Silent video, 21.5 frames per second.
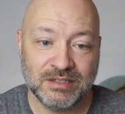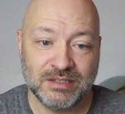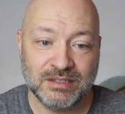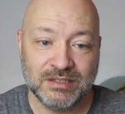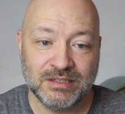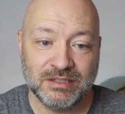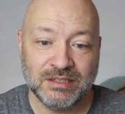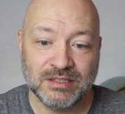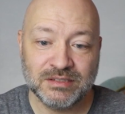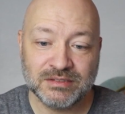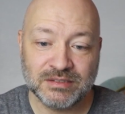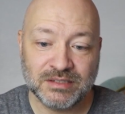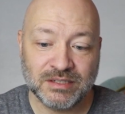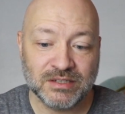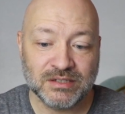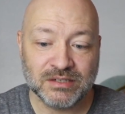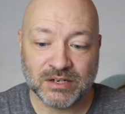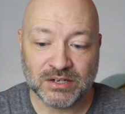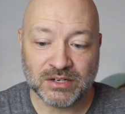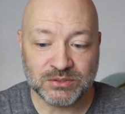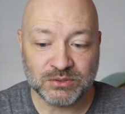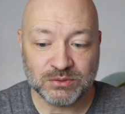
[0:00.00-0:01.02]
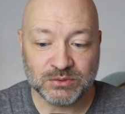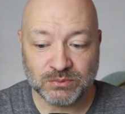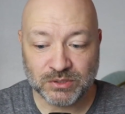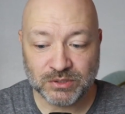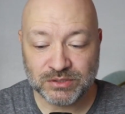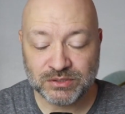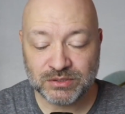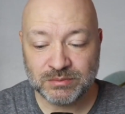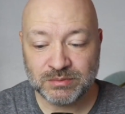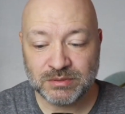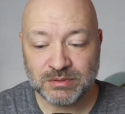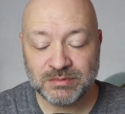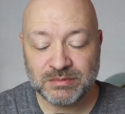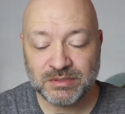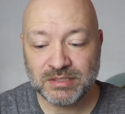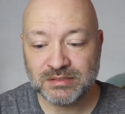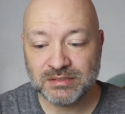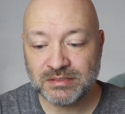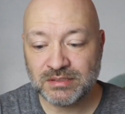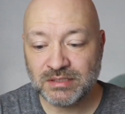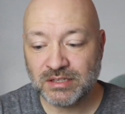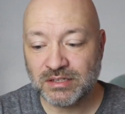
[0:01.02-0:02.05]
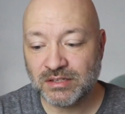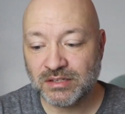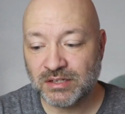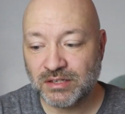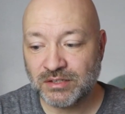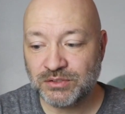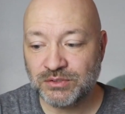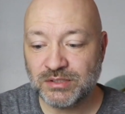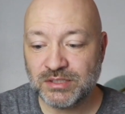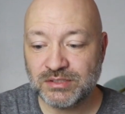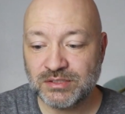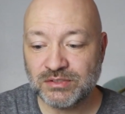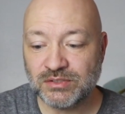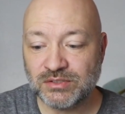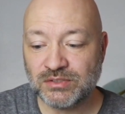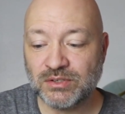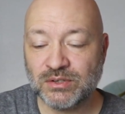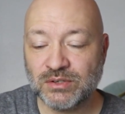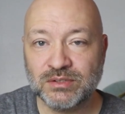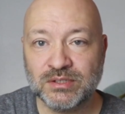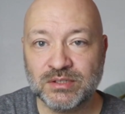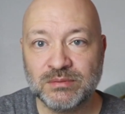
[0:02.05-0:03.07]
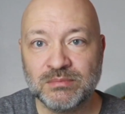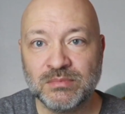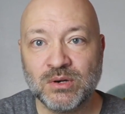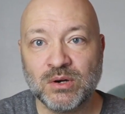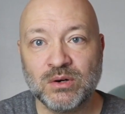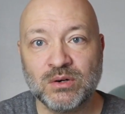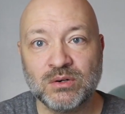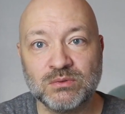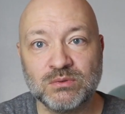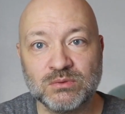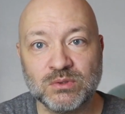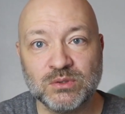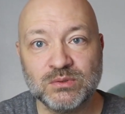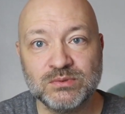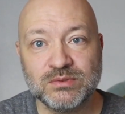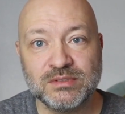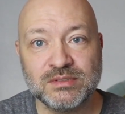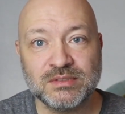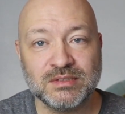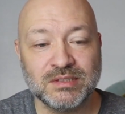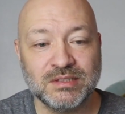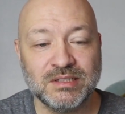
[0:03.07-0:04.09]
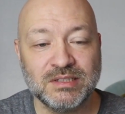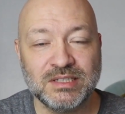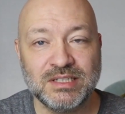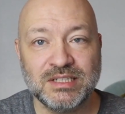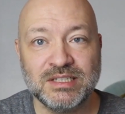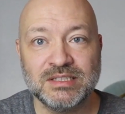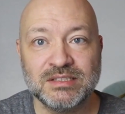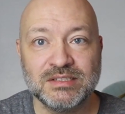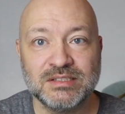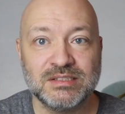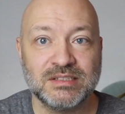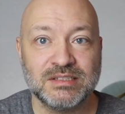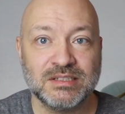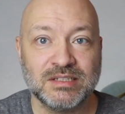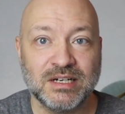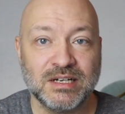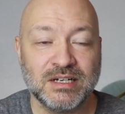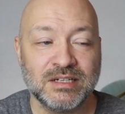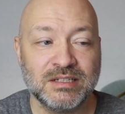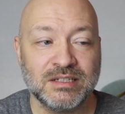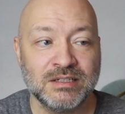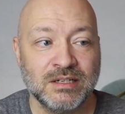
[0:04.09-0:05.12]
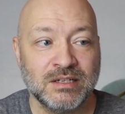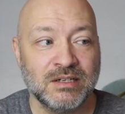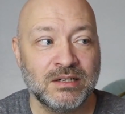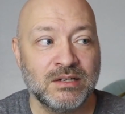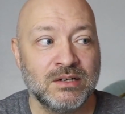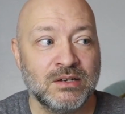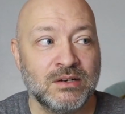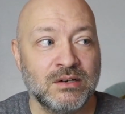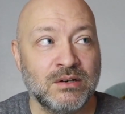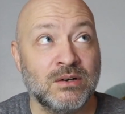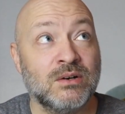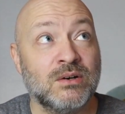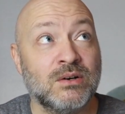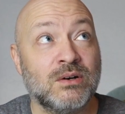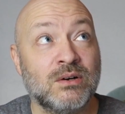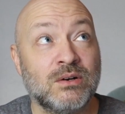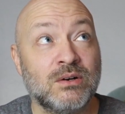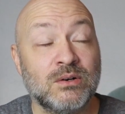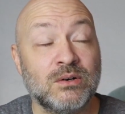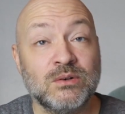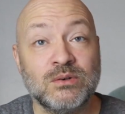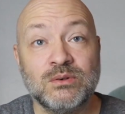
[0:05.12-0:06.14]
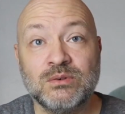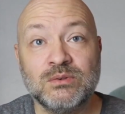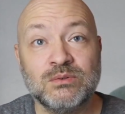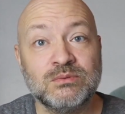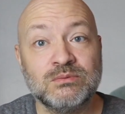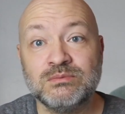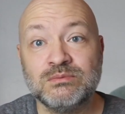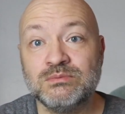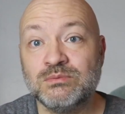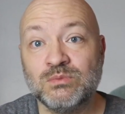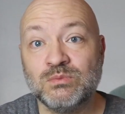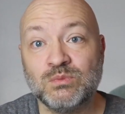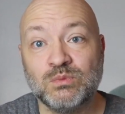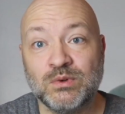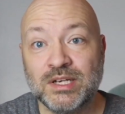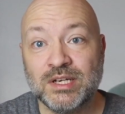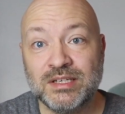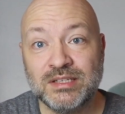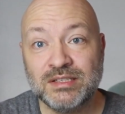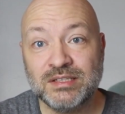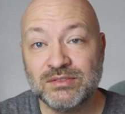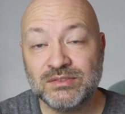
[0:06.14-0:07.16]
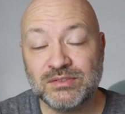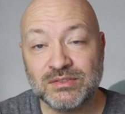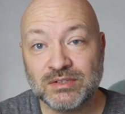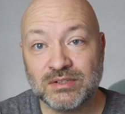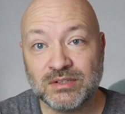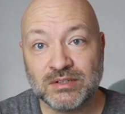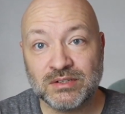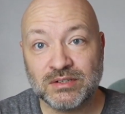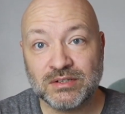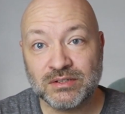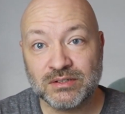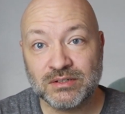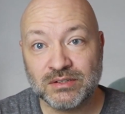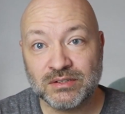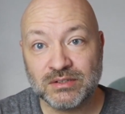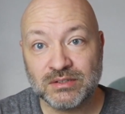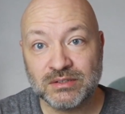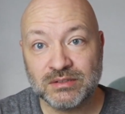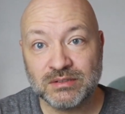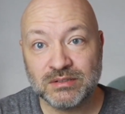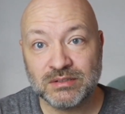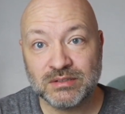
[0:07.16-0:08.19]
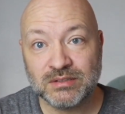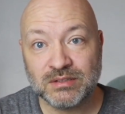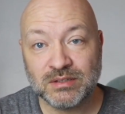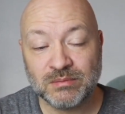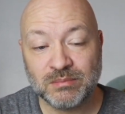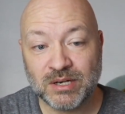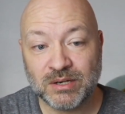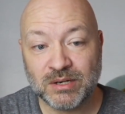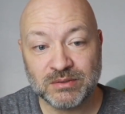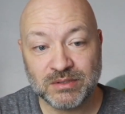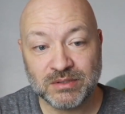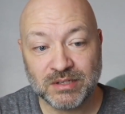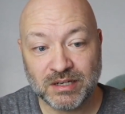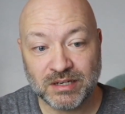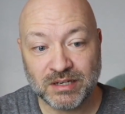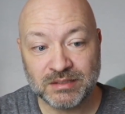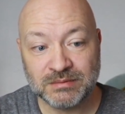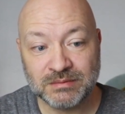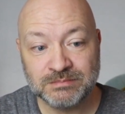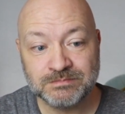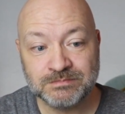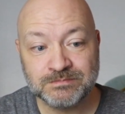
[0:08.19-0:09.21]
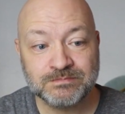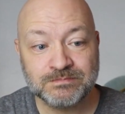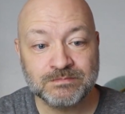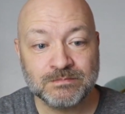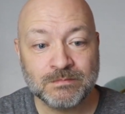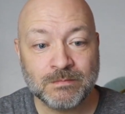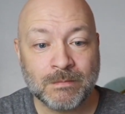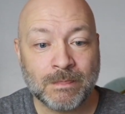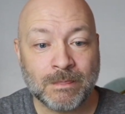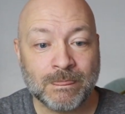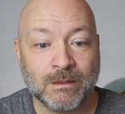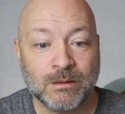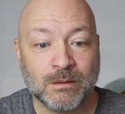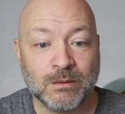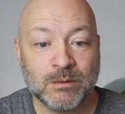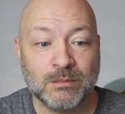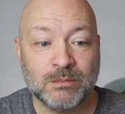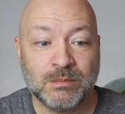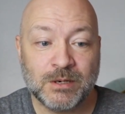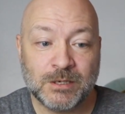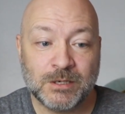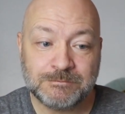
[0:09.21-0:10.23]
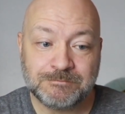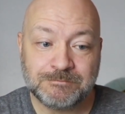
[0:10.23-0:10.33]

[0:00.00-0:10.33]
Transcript: He doesn't care how you worship him. He doesn't care how you get to know him. All roads lead to God. All ways are about God. But